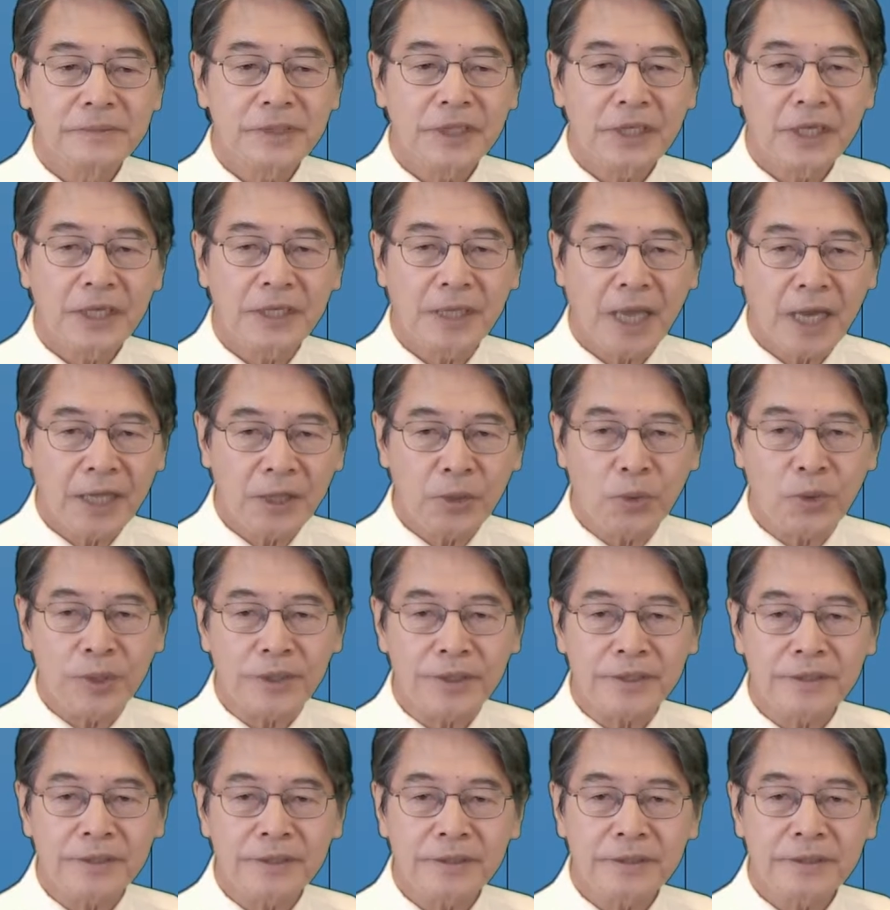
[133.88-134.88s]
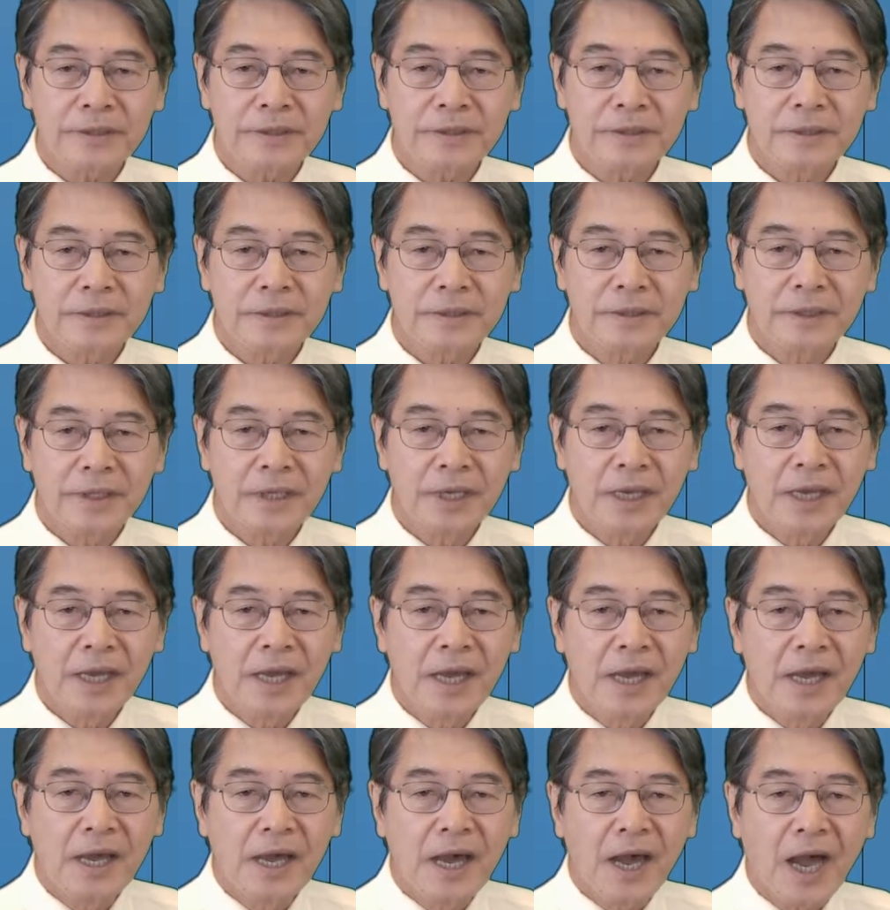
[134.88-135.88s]
In other words,
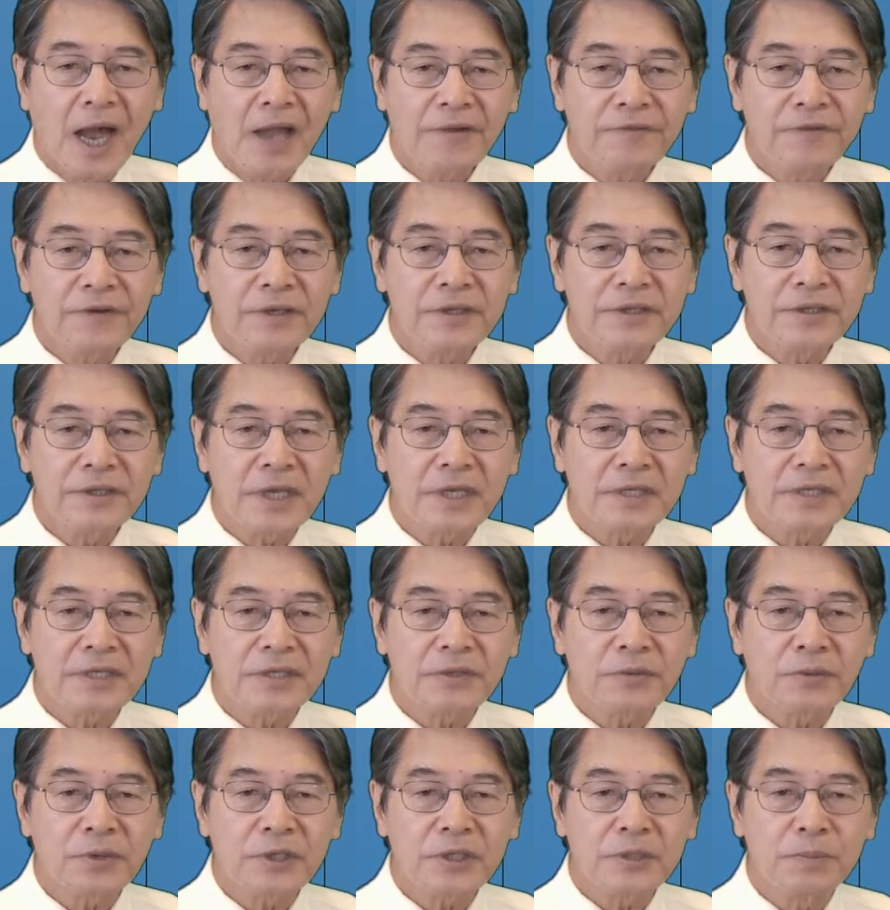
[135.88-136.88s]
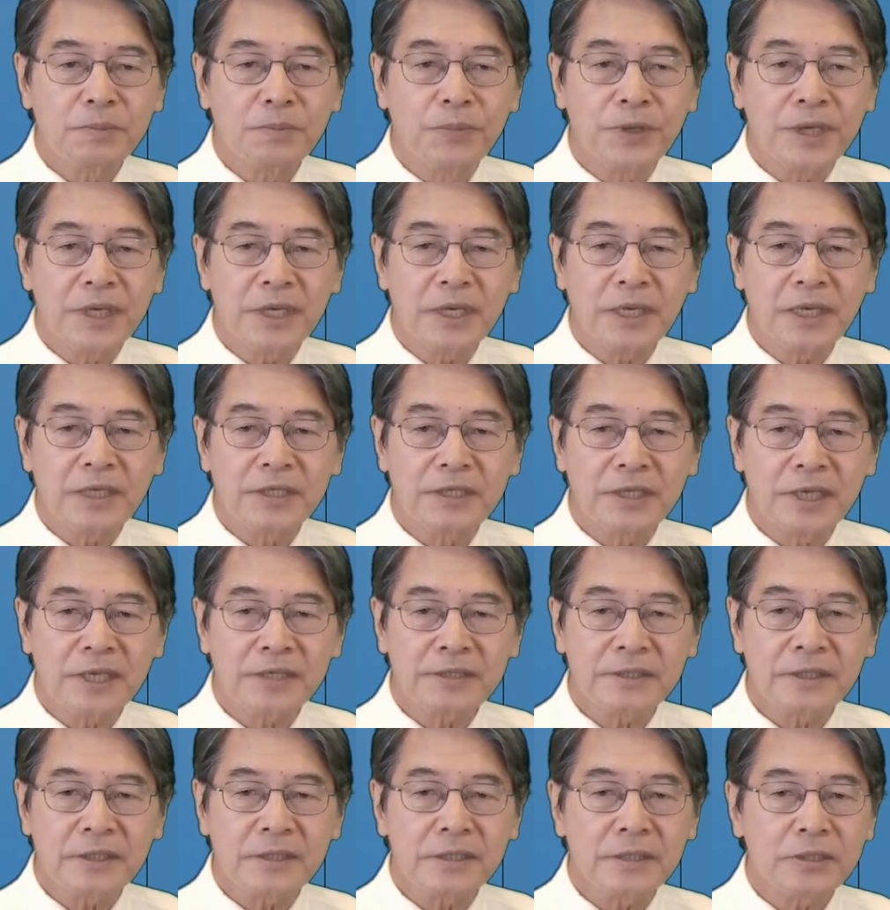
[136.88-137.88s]
HIFU intensity was being
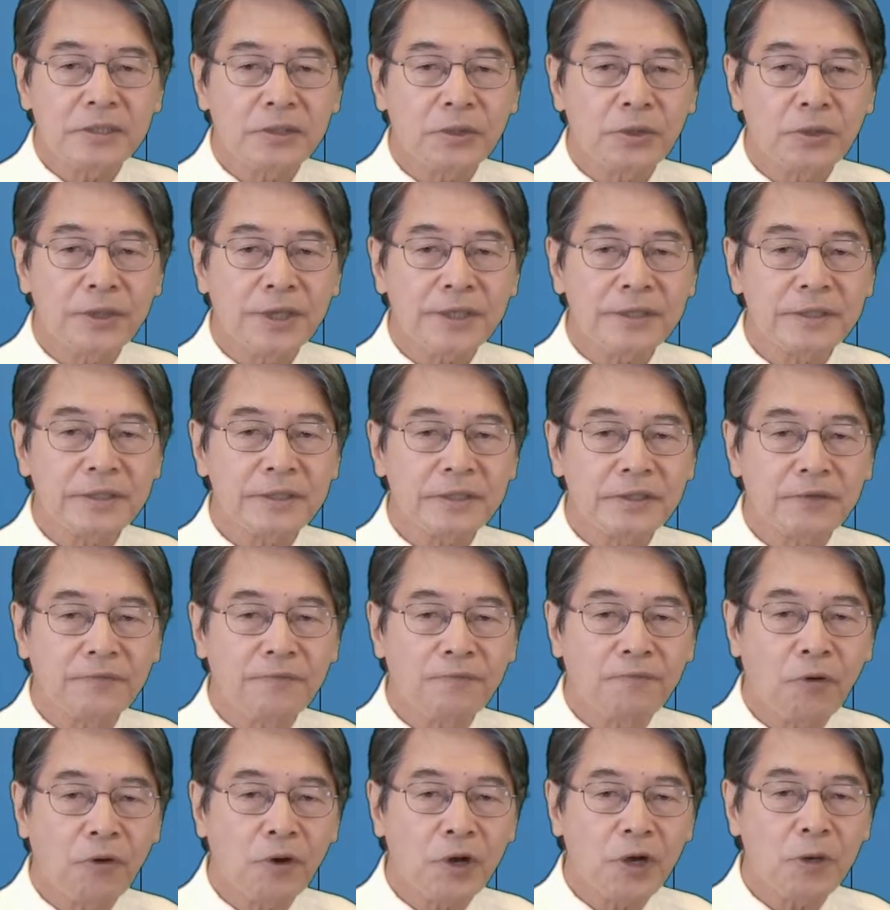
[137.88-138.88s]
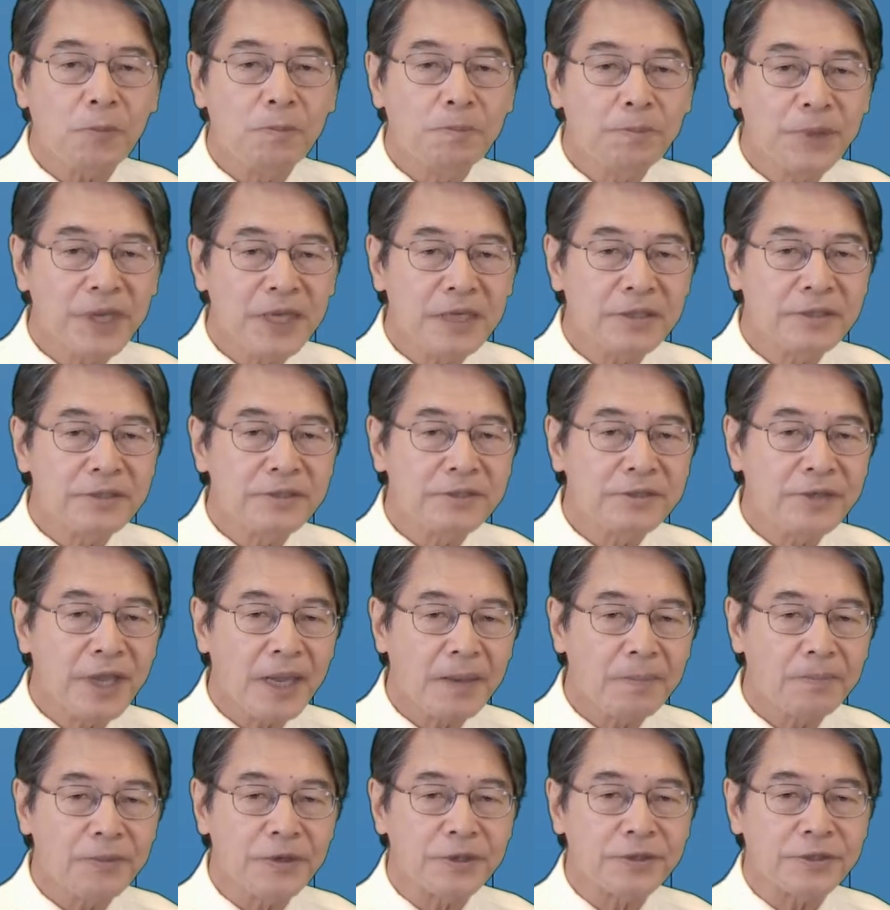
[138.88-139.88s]
adjusted so that the focal peak
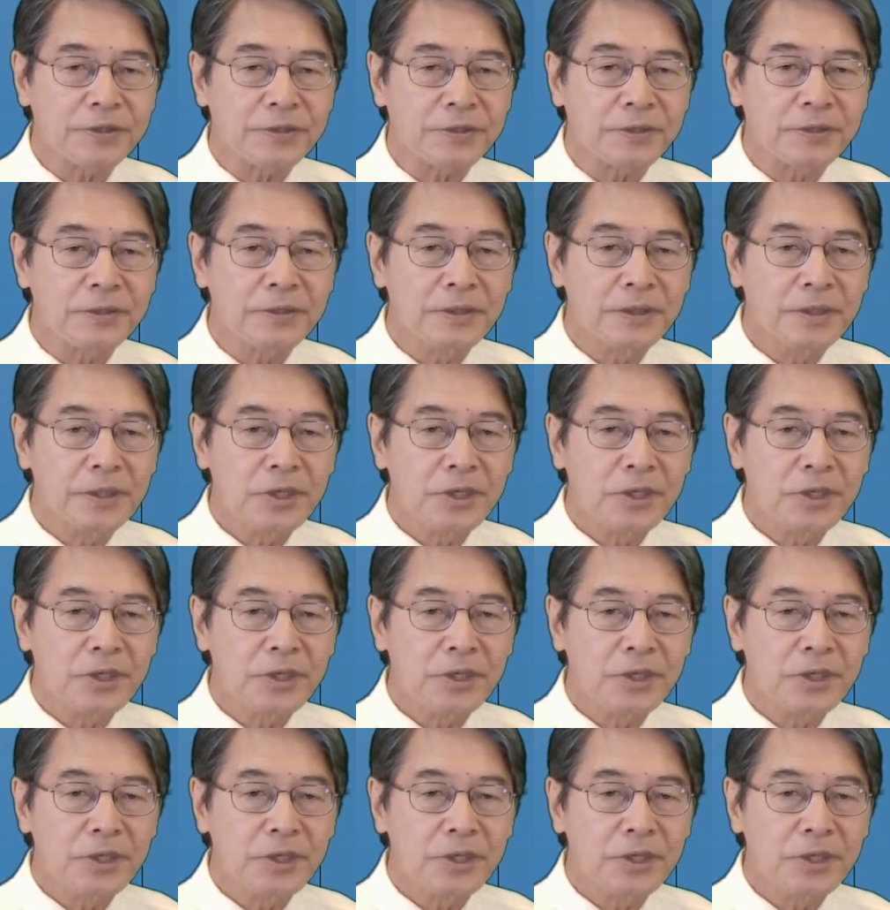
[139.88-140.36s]
temperature